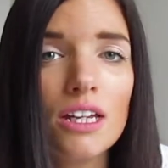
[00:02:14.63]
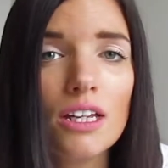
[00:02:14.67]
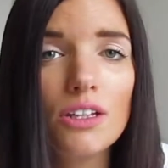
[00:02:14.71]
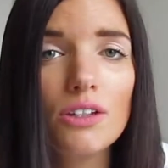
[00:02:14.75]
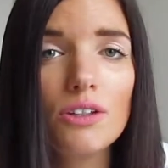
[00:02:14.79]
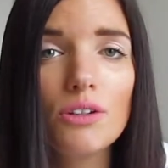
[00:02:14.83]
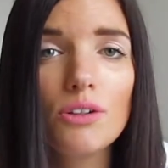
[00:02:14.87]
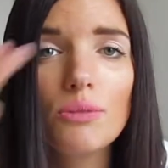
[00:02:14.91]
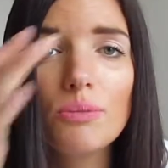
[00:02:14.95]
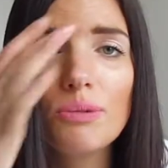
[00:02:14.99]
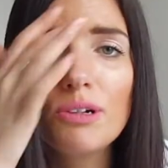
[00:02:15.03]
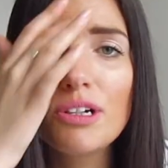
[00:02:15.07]

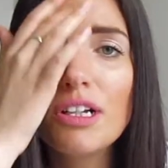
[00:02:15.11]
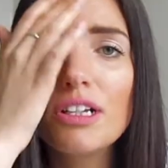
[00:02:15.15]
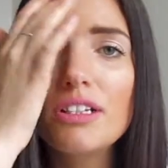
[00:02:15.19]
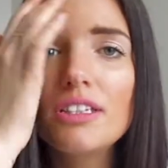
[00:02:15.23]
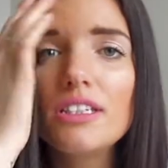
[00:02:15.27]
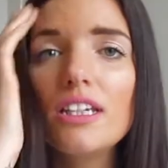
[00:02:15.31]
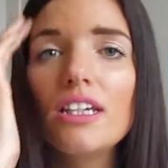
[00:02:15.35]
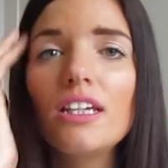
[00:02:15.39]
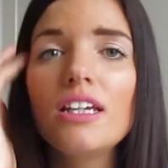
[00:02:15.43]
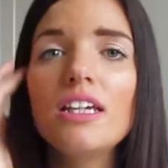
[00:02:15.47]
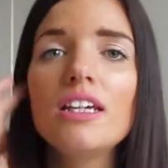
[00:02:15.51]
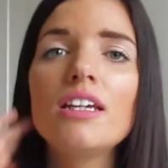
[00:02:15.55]
your
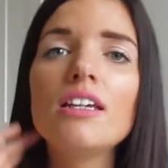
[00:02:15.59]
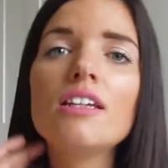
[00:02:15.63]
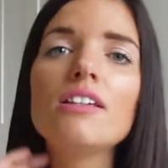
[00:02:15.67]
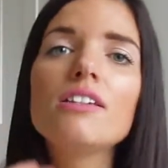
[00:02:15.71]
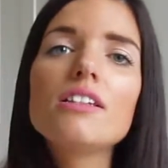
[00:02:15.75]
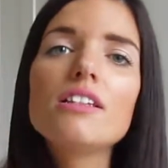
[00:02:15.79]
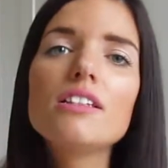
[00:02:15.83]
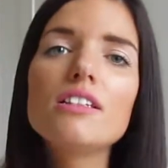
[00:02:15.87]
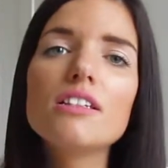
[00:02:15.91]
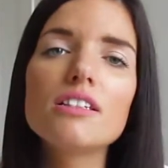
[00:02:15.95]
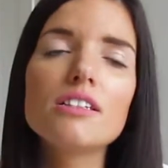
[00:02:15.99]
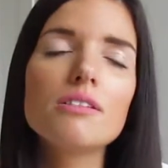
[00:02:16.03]
product
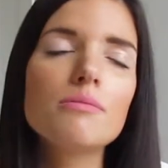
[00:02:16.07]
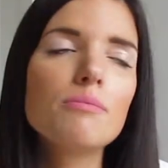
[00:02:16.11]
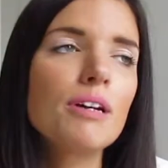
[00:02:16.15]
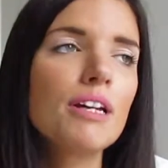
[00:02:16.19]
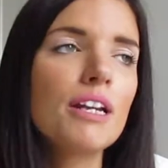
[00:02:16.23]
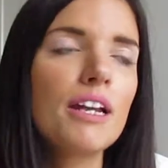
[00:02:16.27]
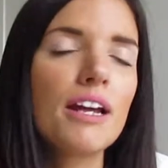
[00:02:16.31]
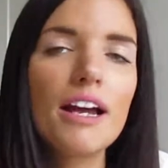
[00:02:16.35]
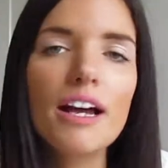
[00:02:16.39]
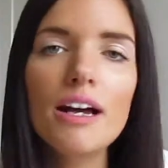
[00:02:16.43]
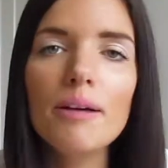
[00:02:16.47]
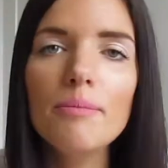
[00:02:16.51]
is, it doesn't
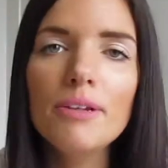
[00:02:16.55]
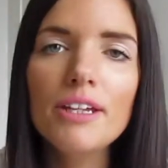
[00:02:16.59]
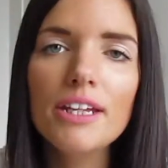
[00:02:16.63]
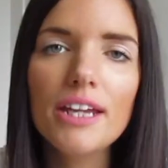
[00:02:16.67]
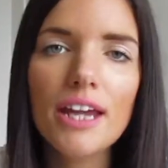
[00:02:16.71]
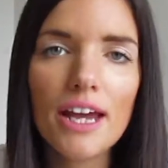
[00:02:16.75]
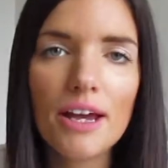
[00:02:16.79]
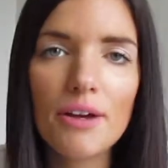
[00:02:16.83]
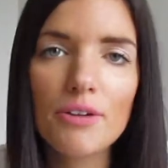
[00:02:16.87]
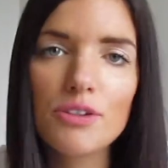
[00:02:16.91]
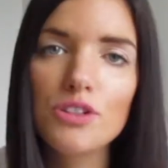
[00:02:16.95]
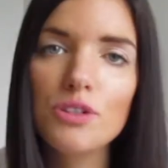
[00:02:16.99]
matter how many
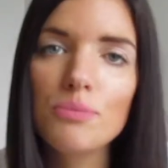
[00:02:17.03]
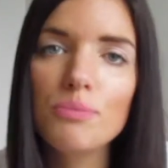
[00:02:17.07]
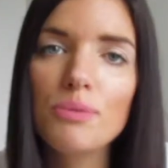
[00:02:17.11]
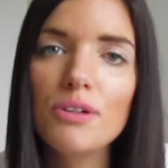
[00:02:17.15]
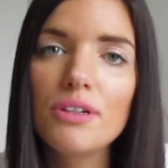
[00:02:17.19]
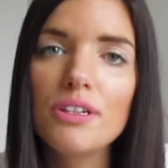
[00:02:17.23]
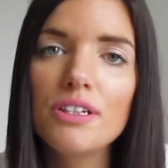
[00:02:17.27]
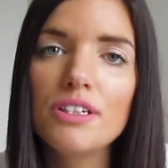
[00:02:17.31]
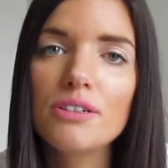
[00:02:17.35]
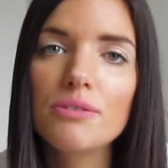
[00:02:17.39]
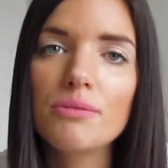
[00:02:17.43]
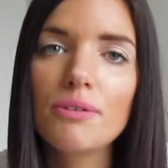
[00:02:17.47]
hours you
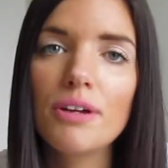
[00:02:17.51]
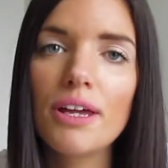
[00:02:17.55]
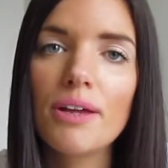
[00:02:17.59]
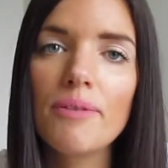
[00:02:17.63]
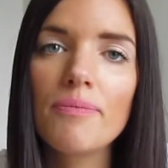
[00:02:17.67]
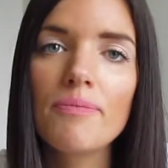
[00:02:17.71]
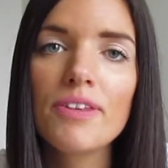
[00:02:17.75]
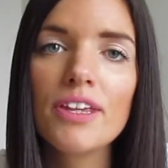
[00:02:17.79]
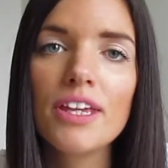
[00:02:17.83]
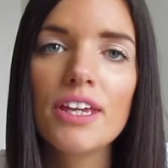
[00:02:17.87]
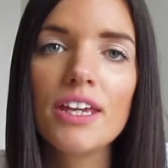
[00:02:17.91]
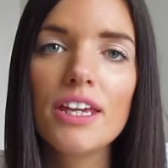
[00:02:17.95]
put into it.